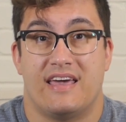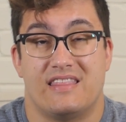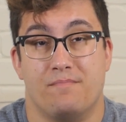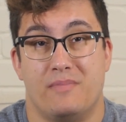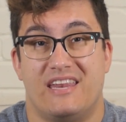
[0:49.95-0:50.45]

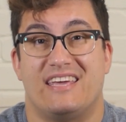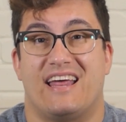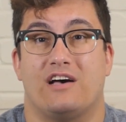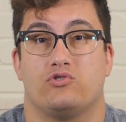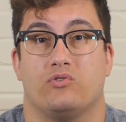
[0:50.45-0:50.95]
The median
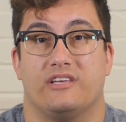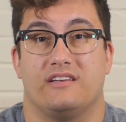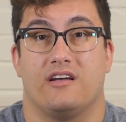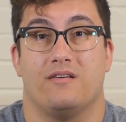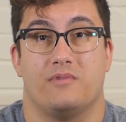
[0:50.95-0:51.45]
household
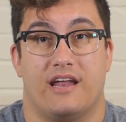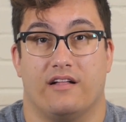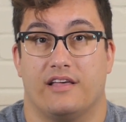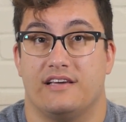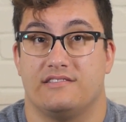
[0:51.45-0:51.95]
income in
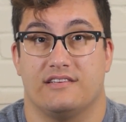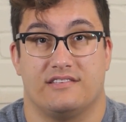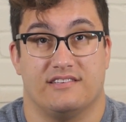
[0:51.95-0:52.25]
LA sits